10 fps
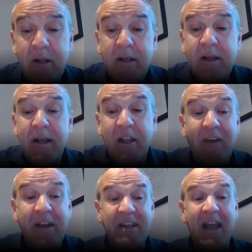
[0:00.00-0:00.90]
It's
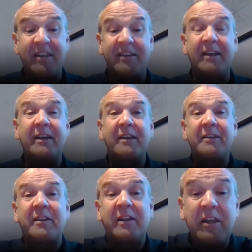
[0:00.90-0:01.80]
fantastic
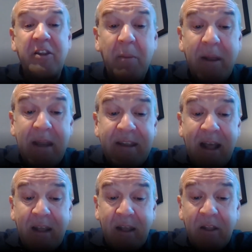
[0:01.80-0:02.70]
to see so many
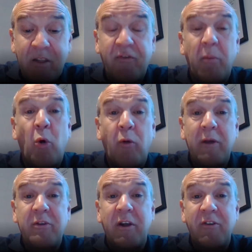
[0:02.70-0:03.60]
delegates from all
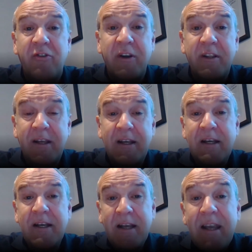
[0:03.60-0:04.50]
those countries
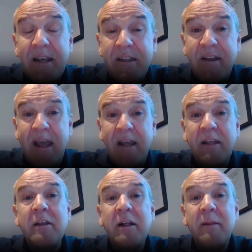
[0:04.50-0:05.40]
here today.
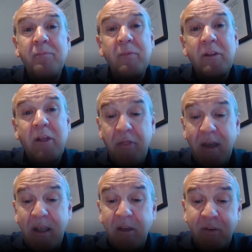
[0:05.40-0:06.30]
So
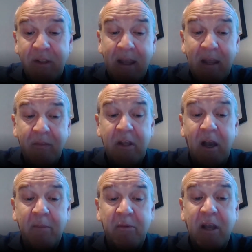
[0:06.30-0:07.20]
thank you for taking the
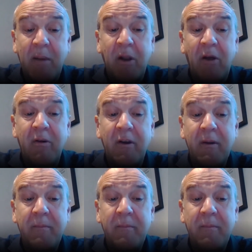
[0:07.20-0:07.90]
time to come along.